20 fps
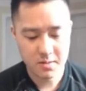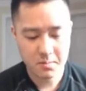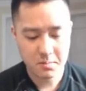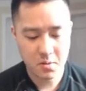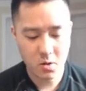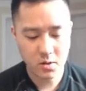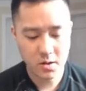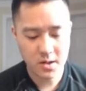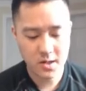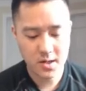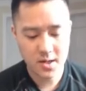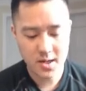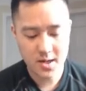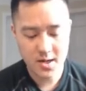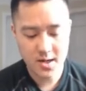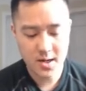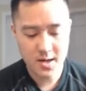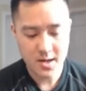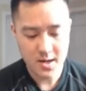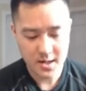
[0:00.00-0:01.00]

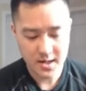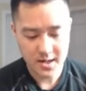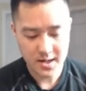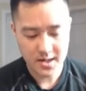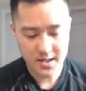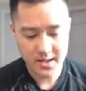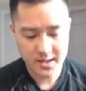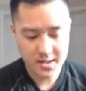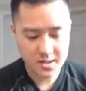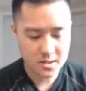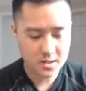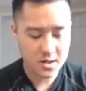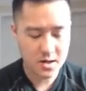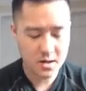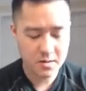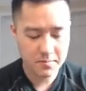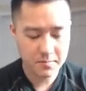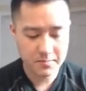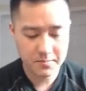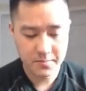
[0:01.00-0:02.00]
Pokekid, kind of like this
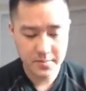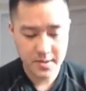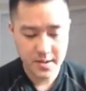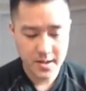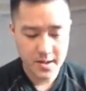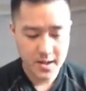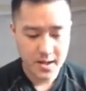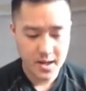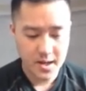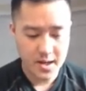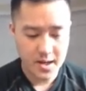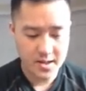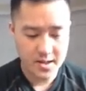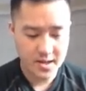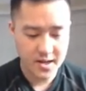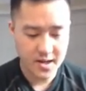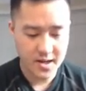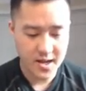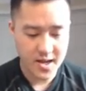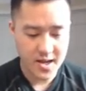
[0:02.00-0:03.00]
card. And
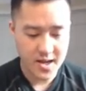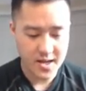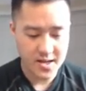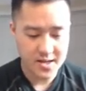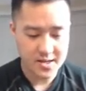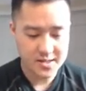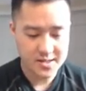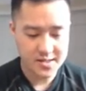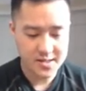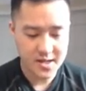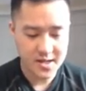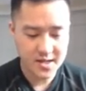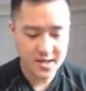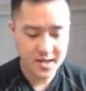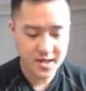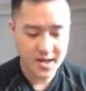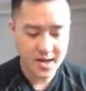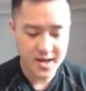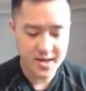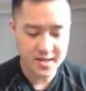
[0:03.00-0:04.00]
then a
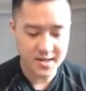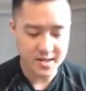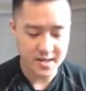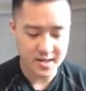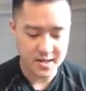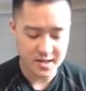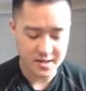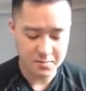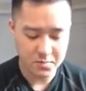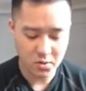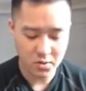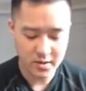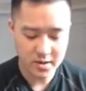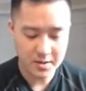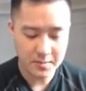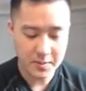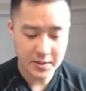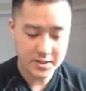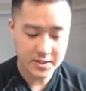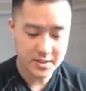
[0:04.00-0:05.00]
Sandaconda, pulling
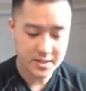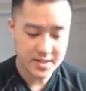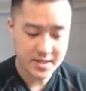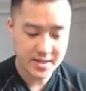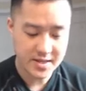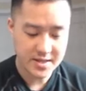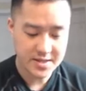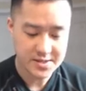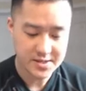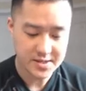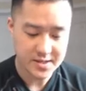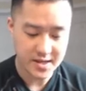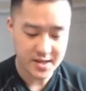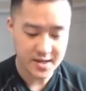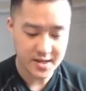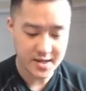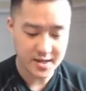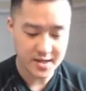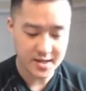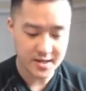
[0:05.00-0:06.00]
a bunch of these,
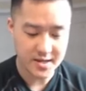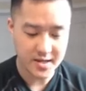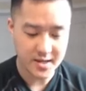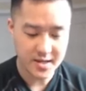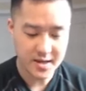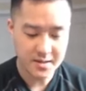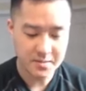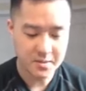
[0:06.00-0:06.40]
and I think